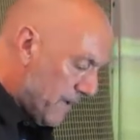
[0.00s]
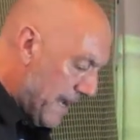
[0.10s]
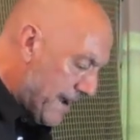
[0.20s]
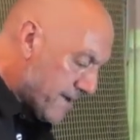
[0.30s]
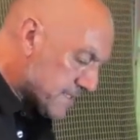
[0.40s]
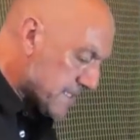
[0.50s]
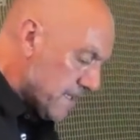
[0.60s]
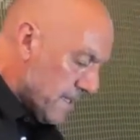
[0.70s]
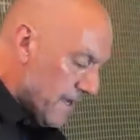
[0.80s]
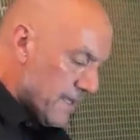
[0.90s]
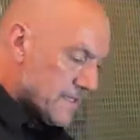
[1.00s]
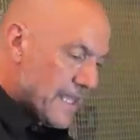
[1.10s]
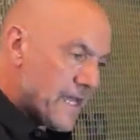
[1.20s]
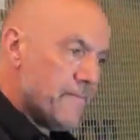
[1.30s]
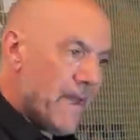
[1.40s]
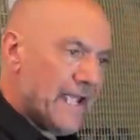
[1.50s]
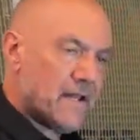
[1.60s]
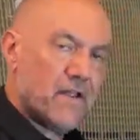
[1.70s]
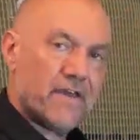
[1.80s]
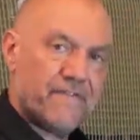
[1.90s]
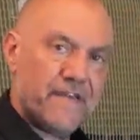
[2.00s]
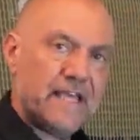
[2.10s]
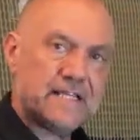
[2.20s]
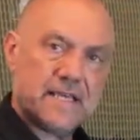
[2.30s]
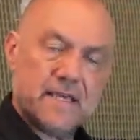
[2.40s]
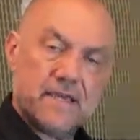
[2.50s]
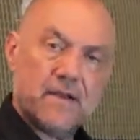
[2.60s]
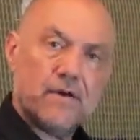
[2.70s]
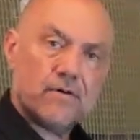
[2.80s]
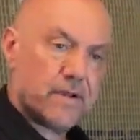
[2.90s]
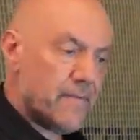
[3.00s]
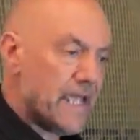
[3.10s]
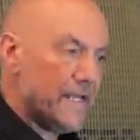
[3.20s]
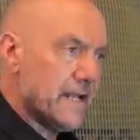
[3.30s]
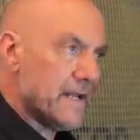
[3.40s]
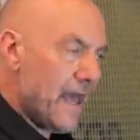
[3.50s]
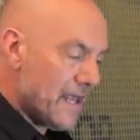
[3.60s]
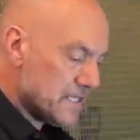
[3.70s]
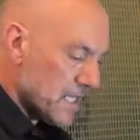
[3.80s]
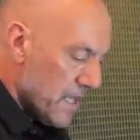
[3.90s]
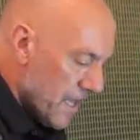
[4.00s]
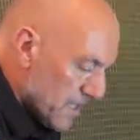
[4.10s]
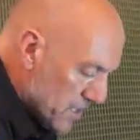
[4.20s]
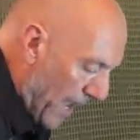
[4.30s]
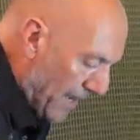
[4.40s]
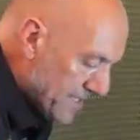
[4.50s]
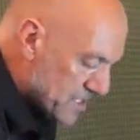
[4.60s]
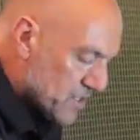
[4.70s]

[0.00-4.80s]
players, they can make life easy, you know what I mean? And it